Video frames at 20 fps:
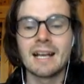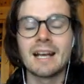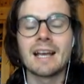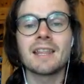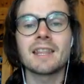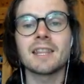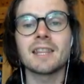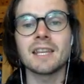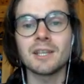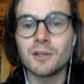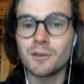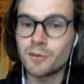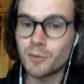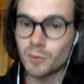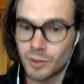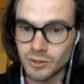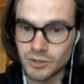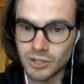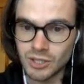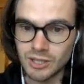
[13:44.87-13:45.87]
Thank you for
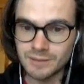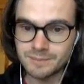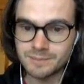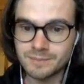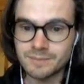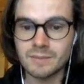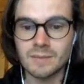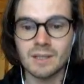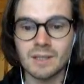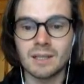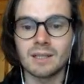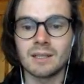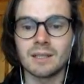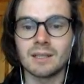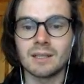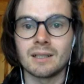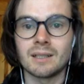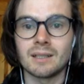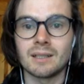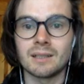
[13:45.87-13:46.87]
watching.
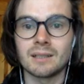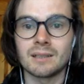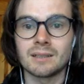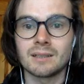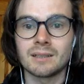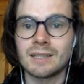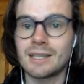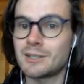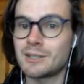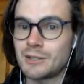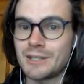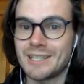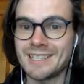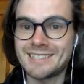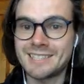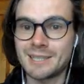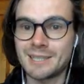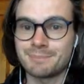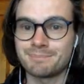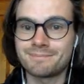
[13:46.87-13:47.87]
Uh, catch you next
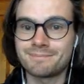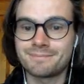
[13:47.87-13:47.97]
time.